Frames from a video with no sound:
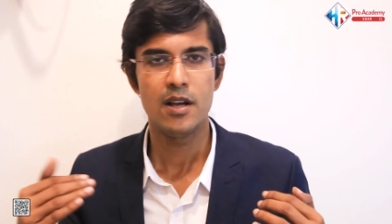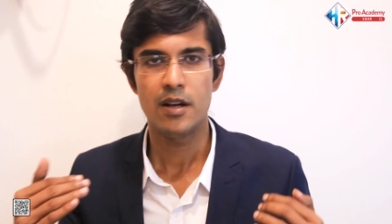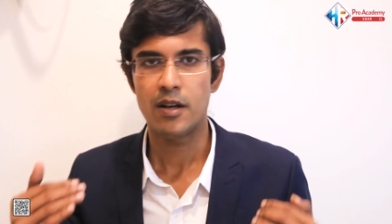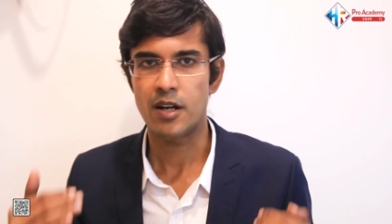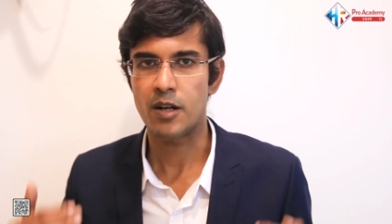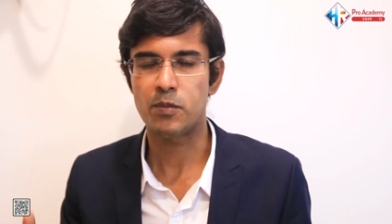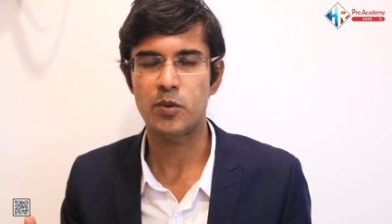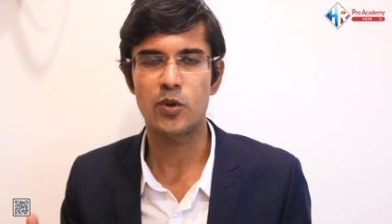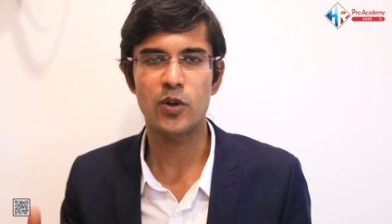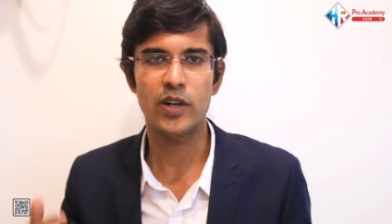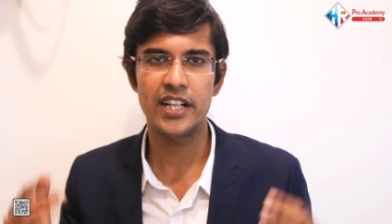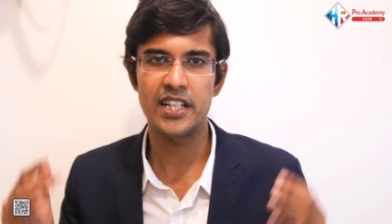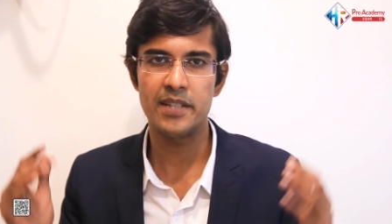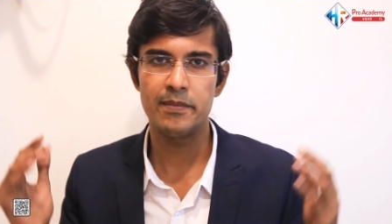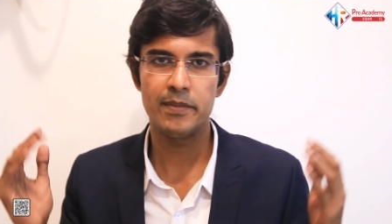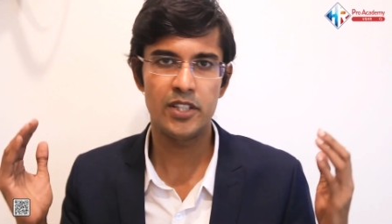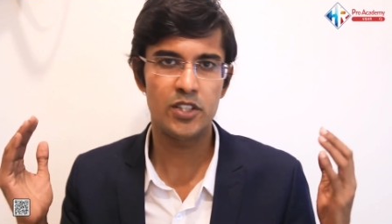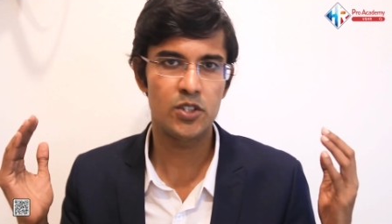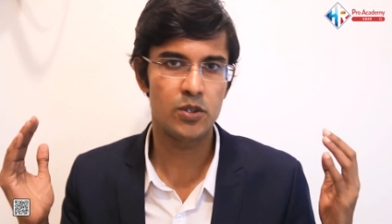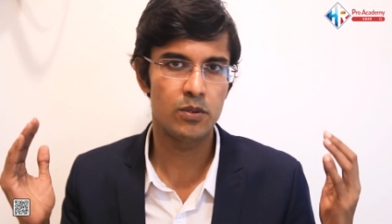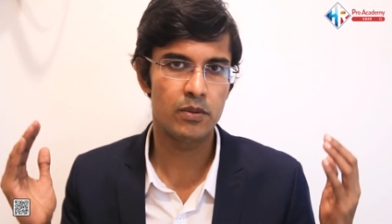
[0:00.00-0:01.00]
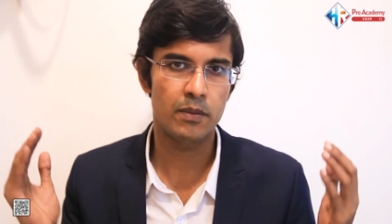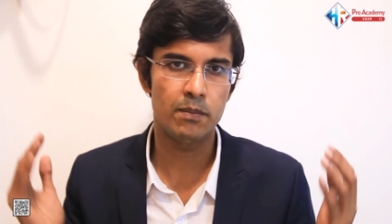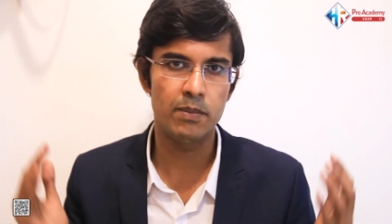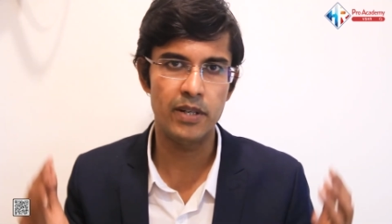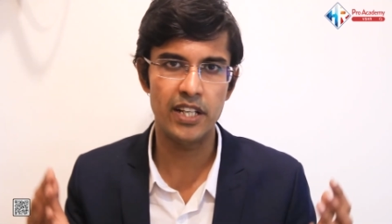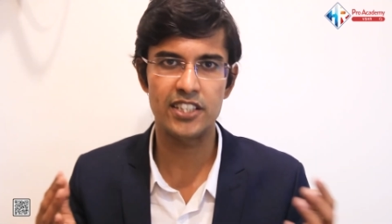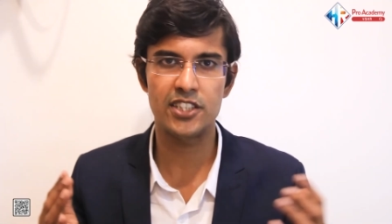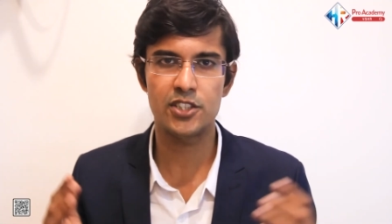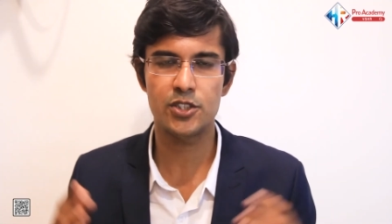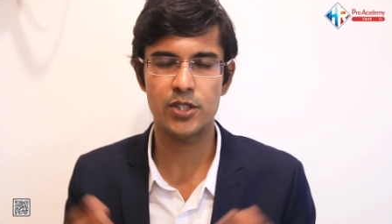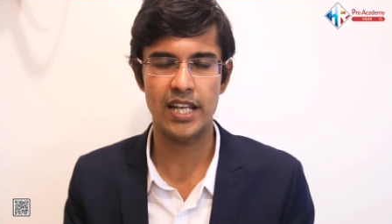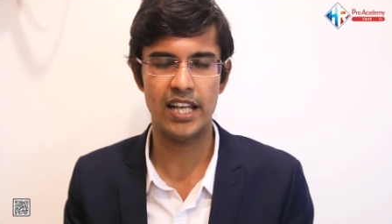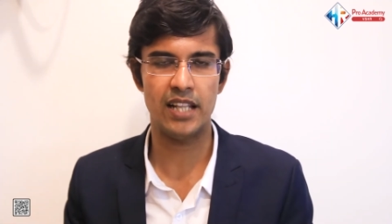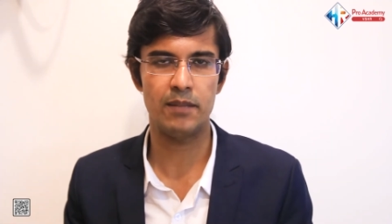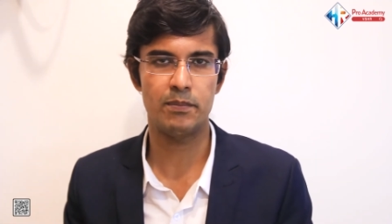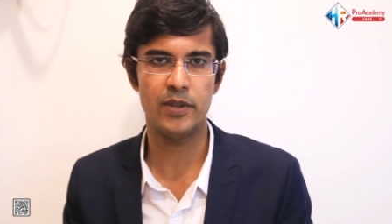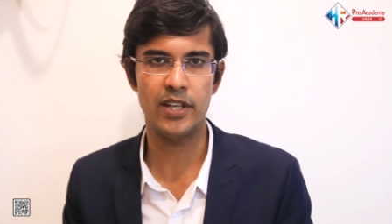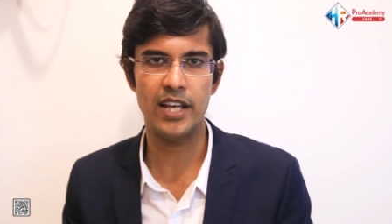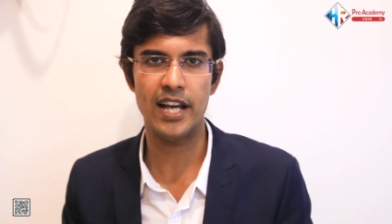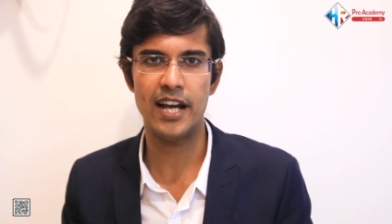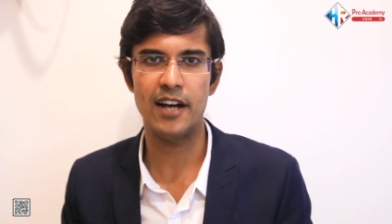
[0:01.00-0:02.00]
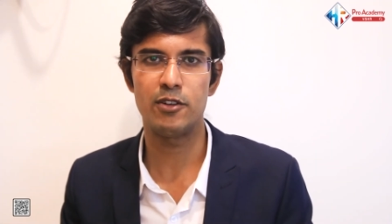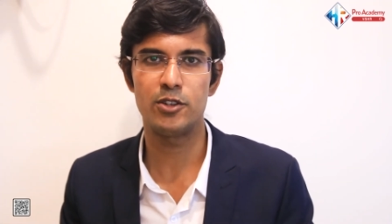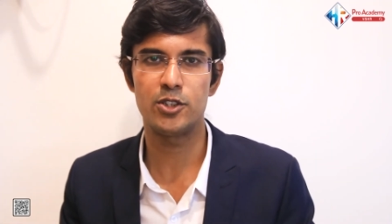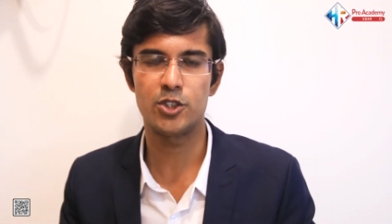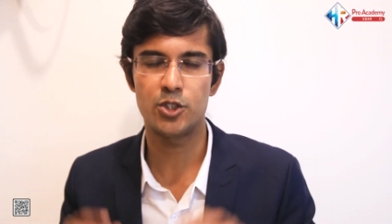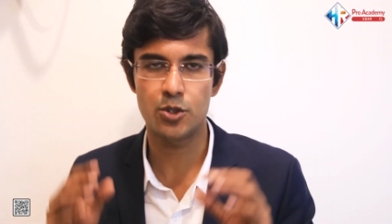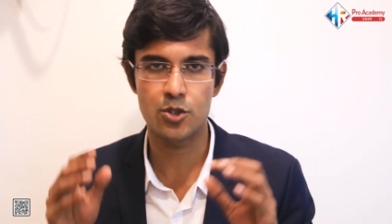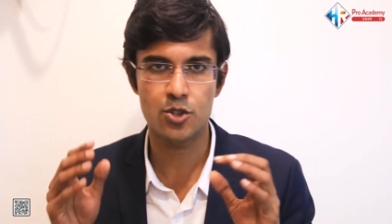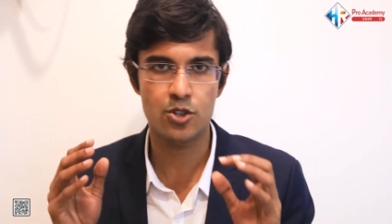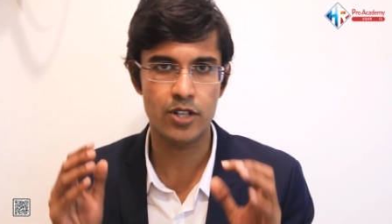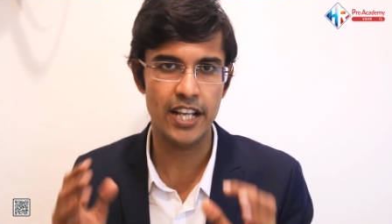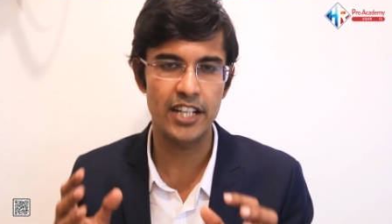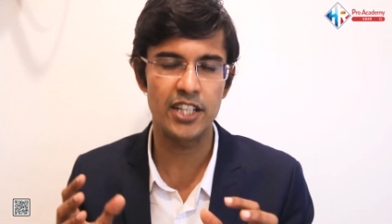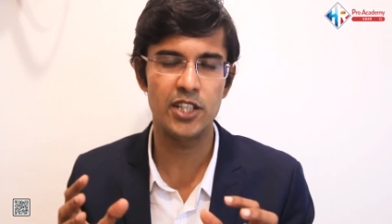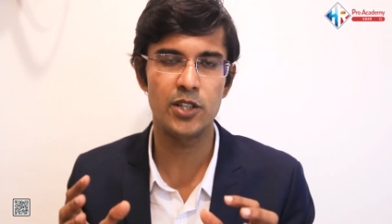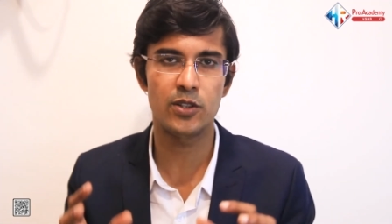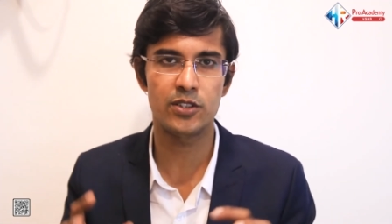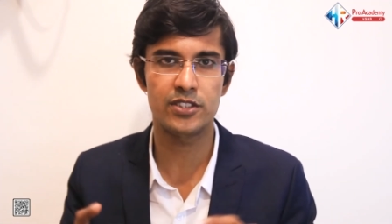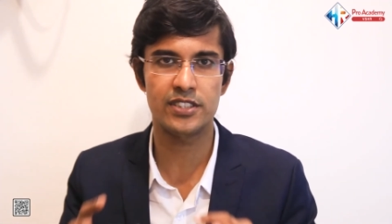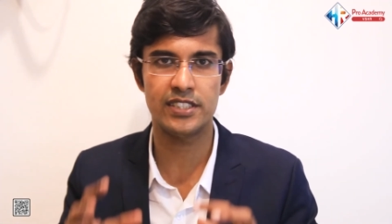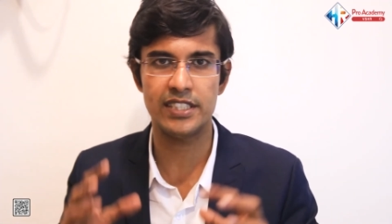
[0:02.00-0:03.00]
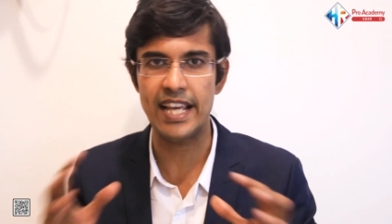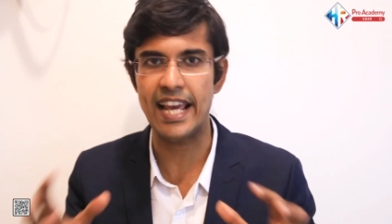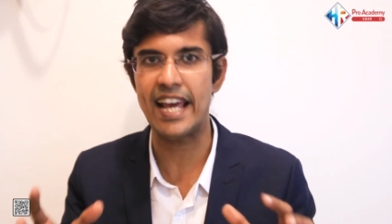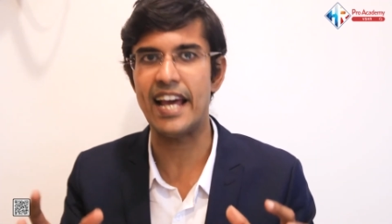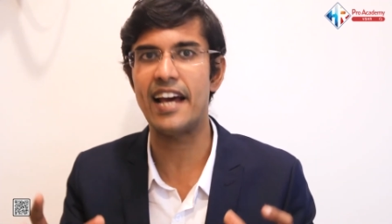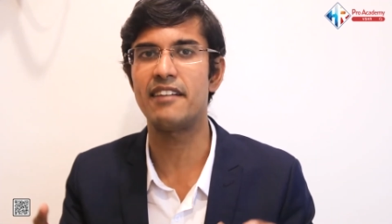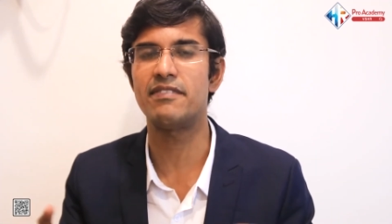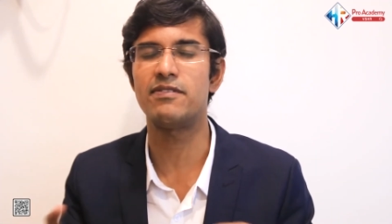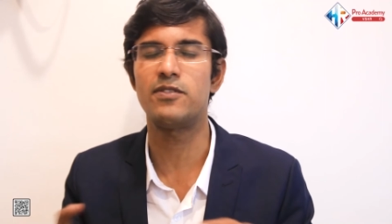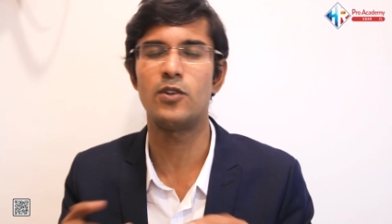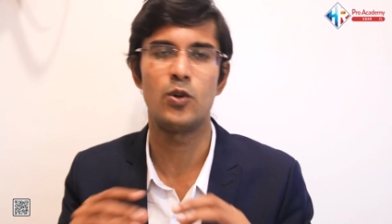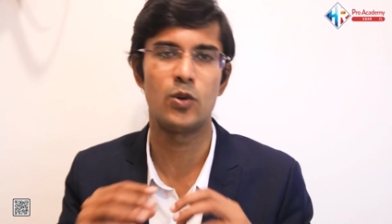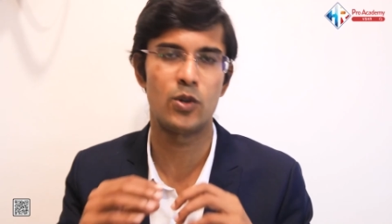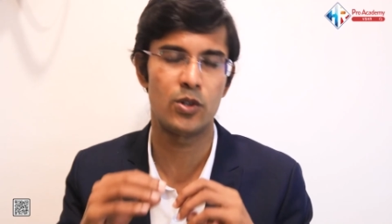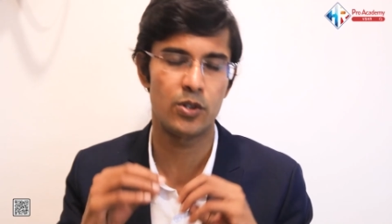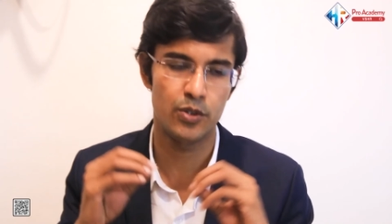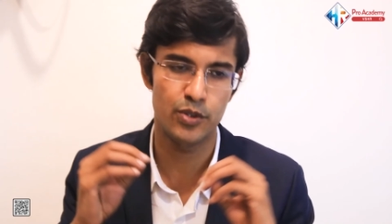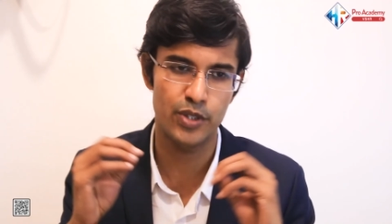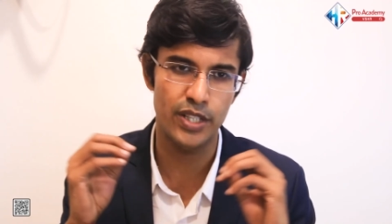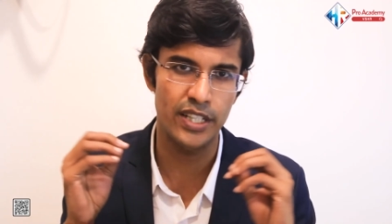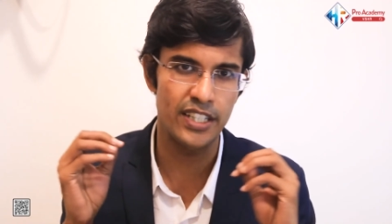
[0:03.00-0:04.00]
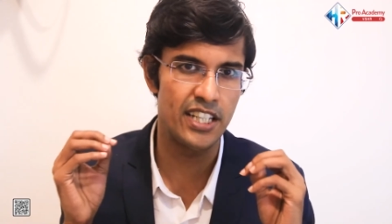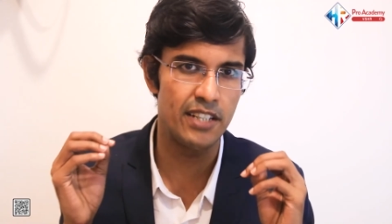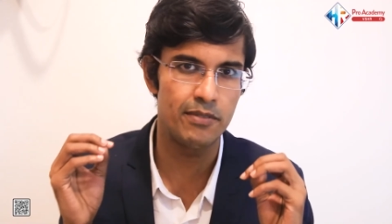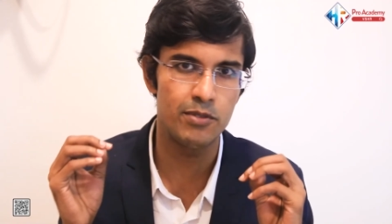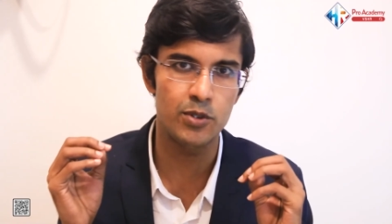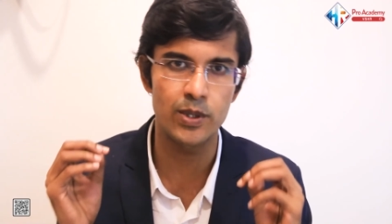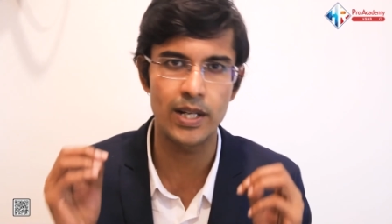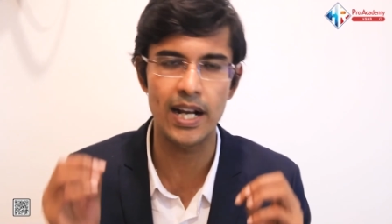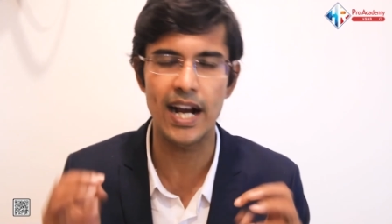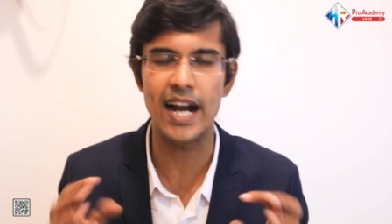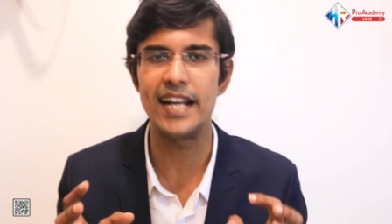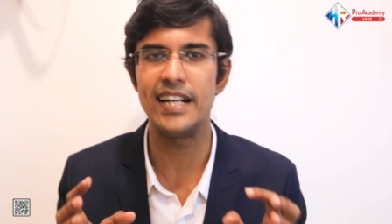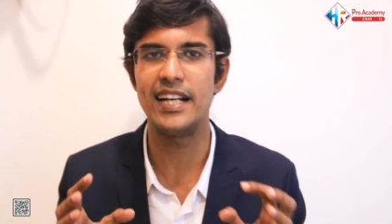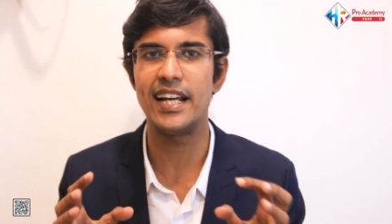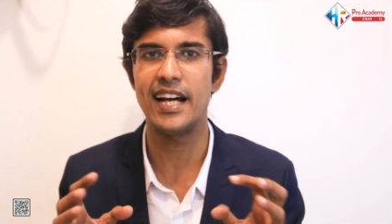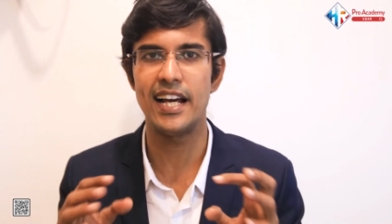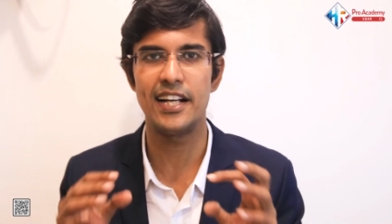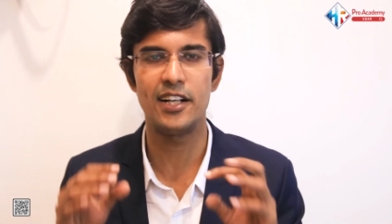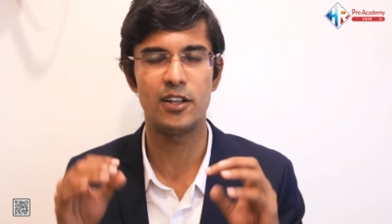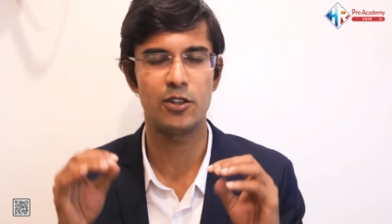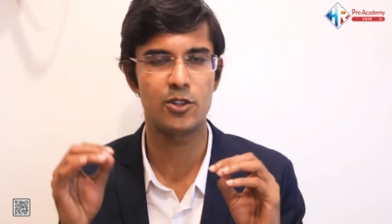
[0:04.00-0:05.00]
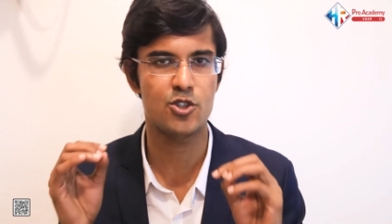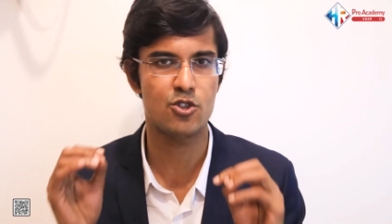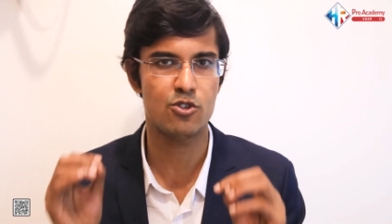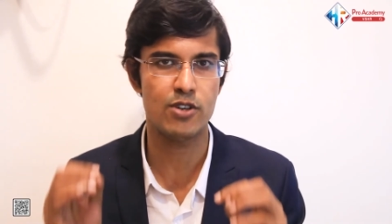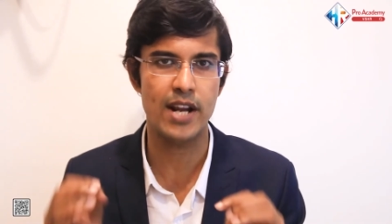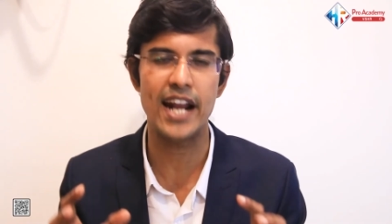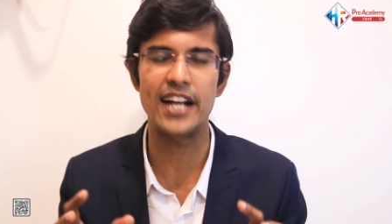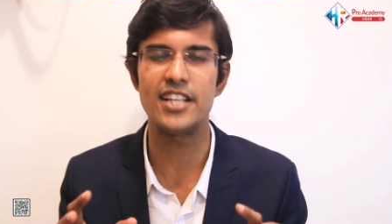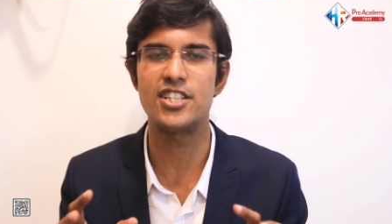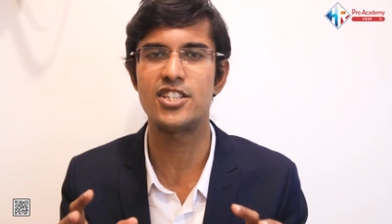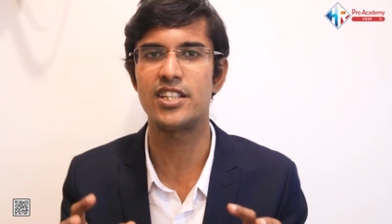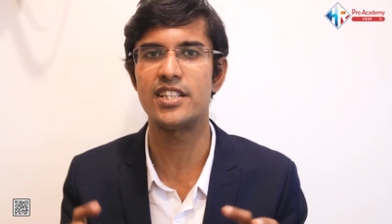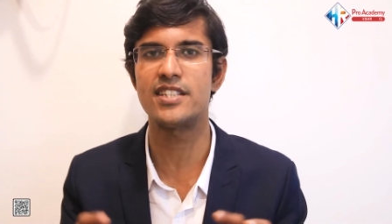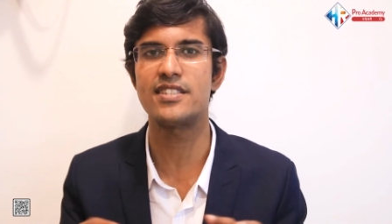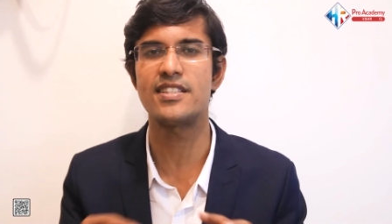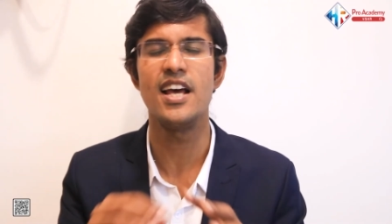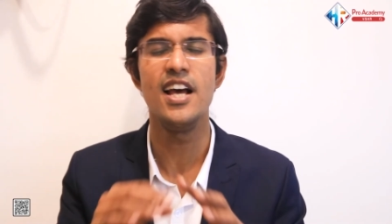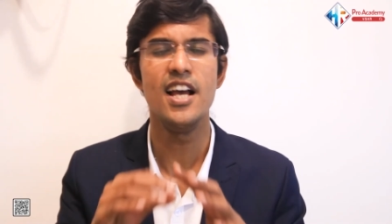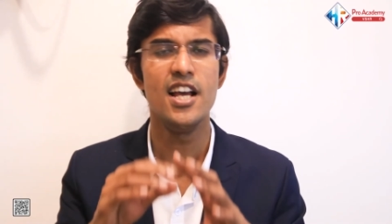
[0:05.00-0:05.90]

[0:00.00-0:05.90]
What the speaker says: Our Pro Academy, it will be a pleasure to help you out, to train your staff, or we can give you guideline or strategies